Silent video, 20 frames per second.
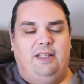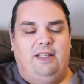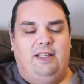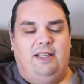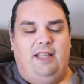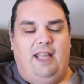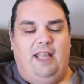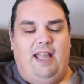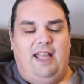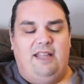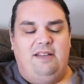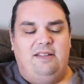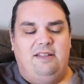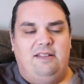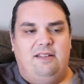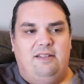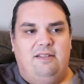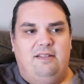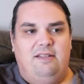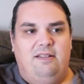And
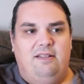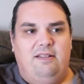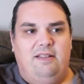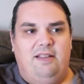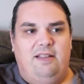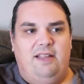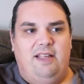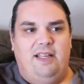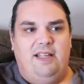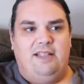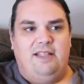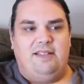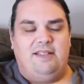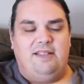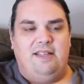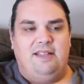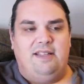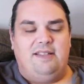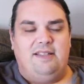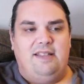it's
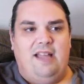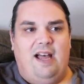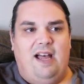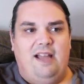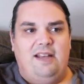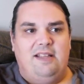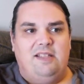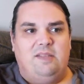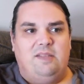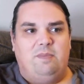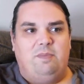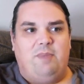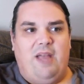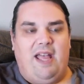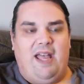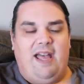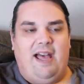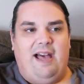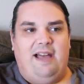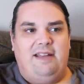it's not as
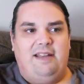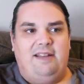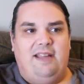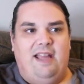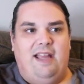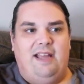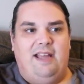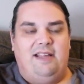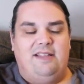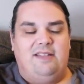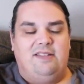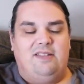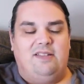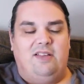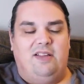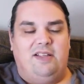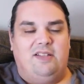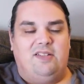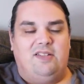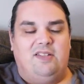bad as
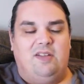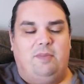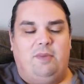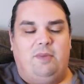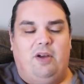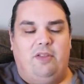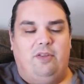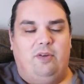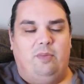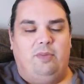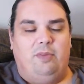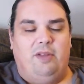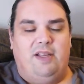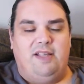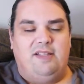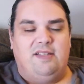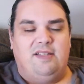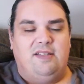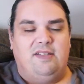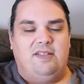like some other
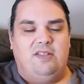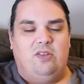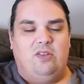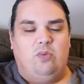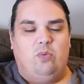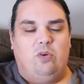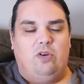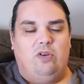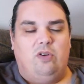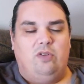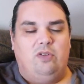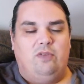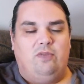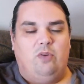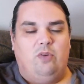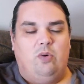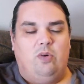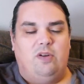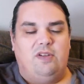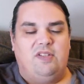places in the world, of
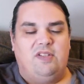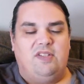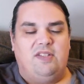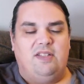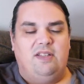course.